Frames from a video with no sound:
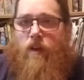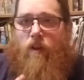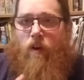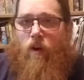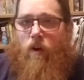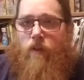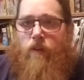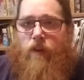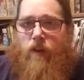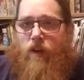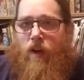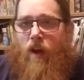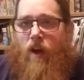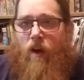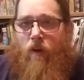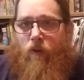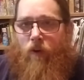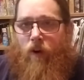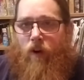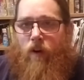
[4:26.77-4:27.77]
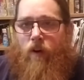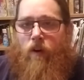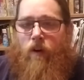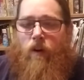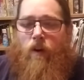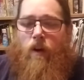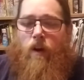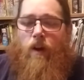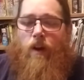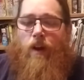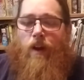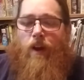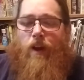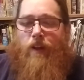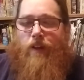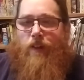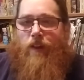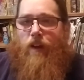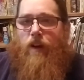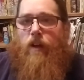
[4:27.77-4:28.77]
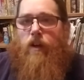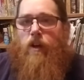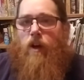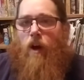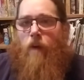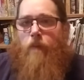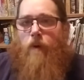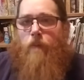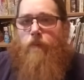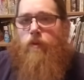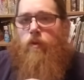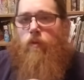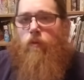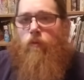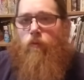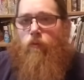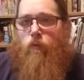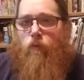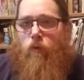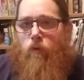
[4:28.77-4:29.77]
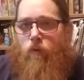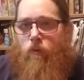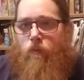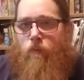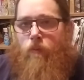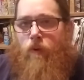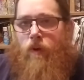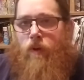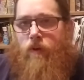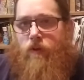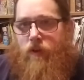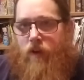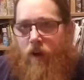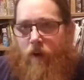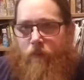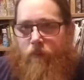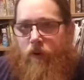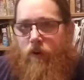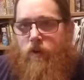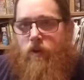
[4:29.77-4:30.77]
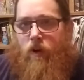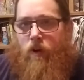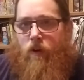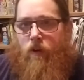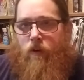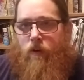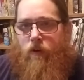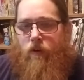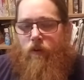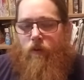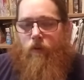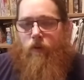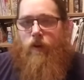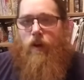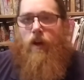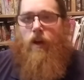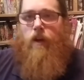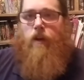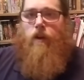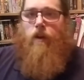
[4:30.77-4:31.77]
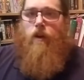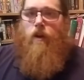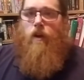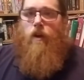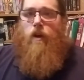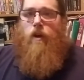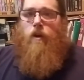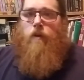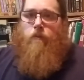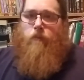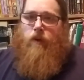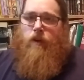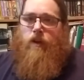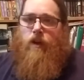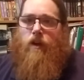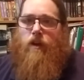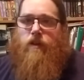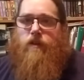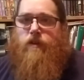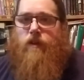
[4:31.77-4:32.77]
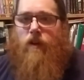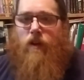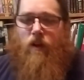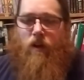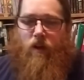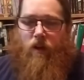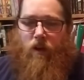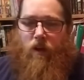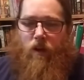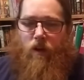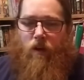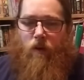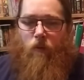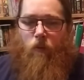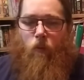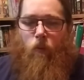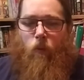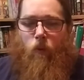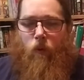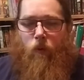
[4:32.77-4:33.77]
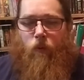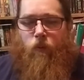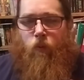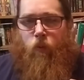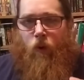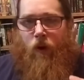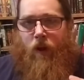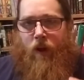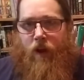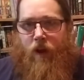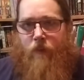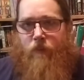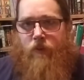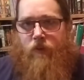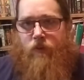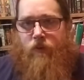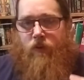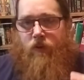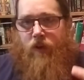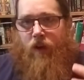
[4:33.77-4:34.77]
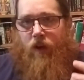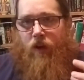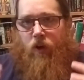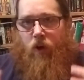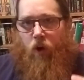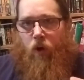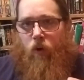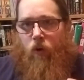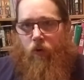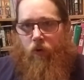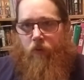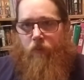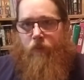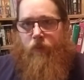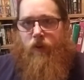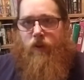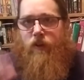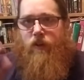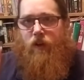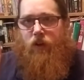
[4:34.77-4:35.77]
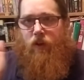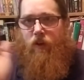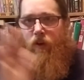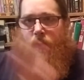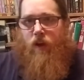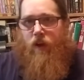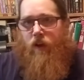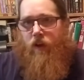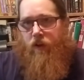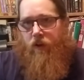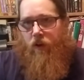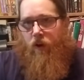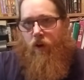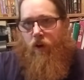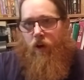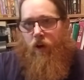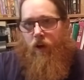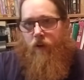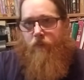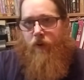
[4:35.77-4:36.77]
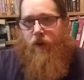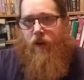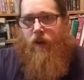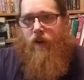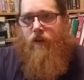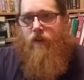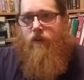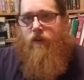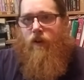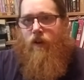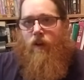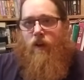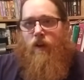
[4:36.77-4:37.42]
on the counter and let it come up to room temperature, okay? Because what happens when you take cold meat and you hit it in a hot pan